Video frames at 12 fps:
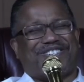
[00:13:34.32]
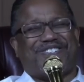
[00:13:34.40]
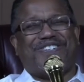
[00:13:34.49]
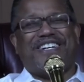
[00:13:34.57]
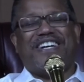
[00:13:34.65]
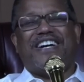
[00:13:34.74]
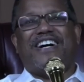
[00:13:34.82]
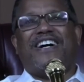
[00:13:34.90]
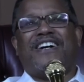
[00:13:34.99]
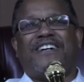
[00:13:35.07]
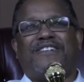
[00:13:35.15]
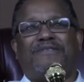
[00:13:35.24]
so,
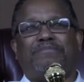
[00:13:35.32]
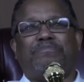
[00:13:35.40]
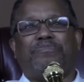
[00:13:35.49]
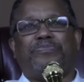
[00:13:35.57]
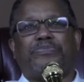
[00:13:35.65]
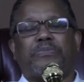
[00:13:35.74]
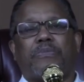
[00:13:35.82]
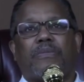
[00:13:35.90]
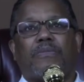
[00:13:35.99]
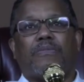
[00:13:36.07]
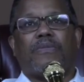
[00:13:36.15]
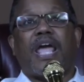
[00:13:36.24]
um,
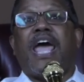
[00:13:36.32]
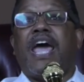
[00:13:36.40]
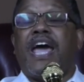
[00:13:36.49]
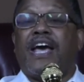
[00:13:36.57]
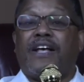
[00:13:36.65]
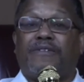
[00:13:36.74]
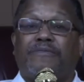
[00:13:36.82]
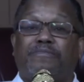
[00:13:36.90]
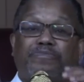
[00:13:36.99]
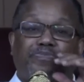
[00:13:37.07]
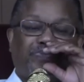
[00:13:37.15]
and